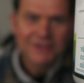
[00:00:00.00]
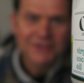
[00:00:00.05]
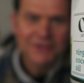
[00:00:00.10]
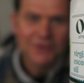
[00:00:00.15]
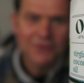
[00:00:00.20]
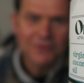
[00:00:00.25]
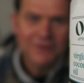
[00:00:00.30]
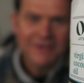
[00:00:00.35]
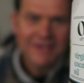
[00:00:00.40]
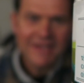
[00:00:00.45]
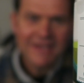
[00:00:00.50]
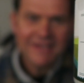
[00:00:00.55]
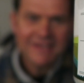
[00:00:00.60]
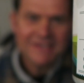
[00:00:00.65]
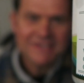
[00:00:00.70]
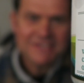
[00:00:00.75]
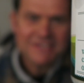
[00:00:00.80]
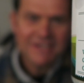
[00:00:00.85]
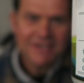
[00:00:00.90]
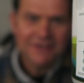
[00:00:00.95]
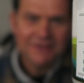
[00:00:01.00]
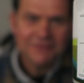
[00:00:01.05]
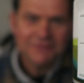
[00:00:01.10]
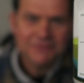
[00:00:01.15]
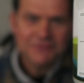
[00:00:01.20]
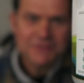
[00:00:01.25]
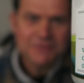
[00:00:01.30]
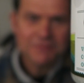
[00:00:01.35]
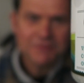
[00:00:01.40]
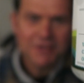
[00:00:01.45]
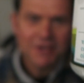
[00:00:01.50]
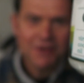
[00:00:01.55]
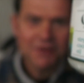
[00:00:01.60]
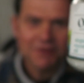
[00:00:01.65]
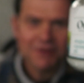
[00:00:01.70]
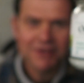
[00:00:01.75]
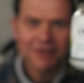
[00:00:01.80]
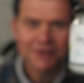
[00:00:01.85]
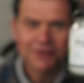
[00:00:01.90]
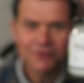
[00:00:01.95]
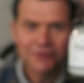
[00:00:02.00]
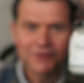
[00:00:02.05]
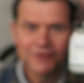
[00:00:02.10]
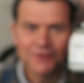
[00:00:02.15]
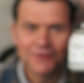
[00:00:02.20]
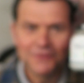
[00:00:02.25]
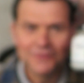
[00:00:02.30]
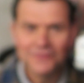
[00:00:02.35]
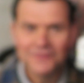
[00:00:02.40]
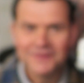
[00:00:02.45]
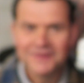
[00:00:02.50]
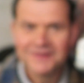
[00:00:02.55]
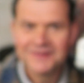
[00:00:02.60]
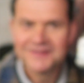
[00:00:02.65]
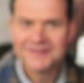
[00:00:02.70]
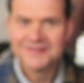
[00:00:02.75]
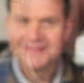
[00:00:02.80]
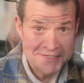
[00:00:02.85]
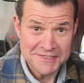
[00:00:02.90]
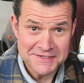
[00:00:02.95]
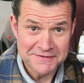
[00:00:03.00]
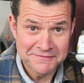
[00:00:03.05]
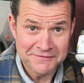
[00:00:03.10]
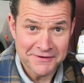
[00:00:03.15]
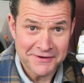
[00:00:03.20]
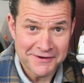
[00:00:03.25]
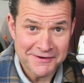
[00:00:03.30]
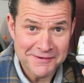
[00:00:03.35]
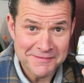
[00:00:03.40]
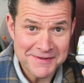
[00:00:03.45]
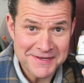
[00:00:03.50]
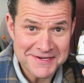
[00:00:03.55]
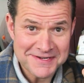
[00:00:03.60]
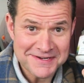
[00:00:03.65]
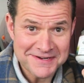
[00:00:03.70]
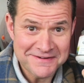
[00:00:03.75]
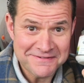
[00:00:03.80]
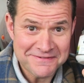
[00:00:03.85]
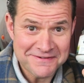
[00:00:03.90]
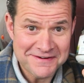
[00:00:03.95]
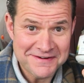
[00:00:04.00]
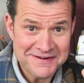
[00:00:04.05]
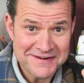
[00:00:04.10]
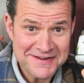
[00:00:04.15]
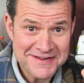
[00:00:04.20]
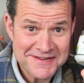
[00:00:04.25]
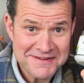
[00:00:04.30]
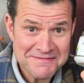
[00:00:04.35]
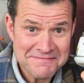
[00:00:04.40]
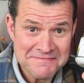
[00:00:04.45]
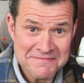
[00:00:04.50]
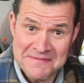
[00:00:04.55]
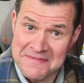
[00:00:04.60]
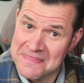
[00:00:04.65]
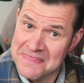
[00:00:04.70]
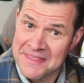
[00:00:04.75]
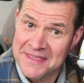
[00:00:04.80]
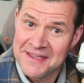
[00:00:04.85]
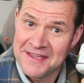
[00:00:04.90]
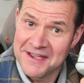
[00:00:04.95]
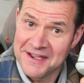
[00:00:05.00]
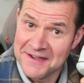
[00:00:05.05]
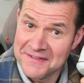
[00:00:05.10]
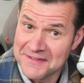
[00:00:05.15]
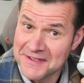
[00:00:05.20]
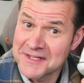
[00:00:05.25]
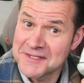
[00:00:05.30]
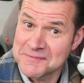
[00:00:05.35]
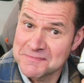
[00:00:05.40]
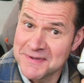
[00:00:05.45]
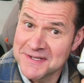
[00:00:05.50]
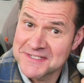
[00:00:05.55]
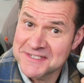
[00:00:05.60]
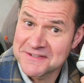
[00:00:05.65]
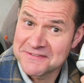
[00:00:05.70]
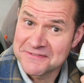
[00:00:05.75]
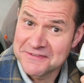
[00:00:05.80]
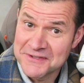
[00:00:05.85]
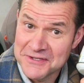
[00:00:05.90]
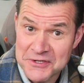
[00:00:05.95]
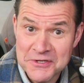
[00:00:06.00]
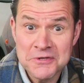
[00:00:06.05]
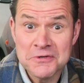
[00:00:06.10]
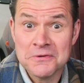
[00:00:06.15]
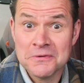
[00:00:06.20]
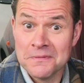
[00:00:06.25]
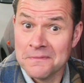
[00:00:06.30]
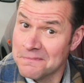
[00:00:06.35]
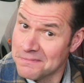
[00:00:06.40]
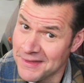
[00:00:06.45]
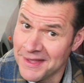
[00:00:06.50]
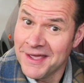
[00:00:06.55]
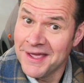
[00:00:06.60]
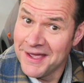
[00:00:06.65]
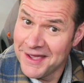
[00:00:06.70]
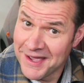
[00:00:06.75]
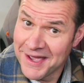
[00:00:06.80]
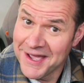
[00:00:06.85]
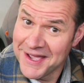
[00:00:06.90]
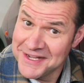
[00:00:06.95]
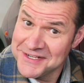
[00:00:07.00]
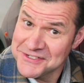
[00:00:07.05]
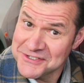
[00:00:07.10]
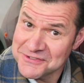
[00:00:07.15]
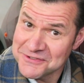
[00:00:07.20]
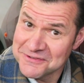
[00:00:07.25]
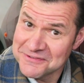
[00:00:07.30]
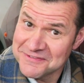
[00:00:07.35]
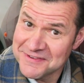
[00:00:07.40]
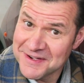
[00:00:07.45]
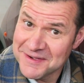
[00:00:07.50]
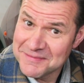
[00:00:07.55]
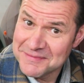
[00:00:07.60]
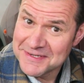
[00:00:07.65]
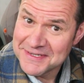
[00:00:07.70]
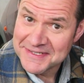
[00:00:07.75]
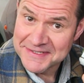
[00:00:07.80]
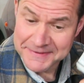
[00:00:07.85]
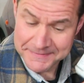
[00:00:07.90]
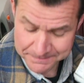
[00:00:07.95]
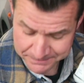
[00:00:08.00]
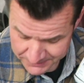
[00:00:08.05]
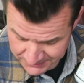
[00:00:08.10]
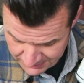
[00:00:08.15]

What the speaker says: Go and get yourself some coconut oil. It's environmentally friendly, and that's better for you and your family.